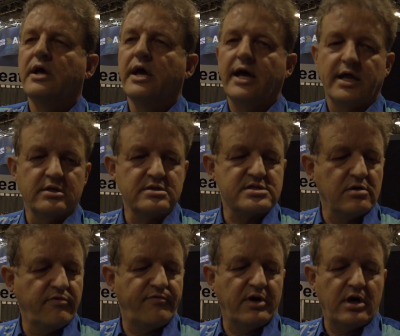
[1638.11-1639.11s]
And
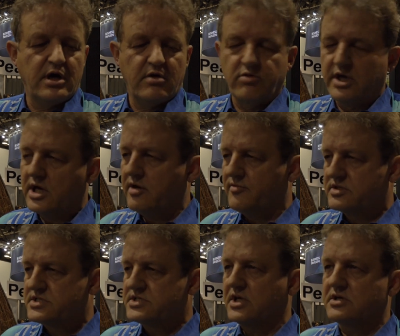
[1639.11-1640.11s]
so far we have
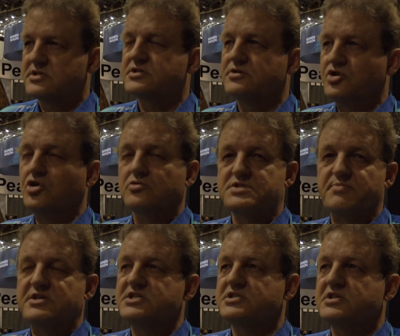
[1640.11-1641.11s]
6 new
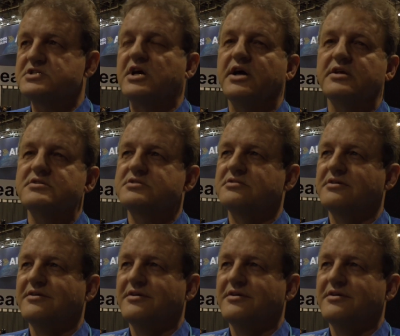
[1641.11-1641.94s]
species to science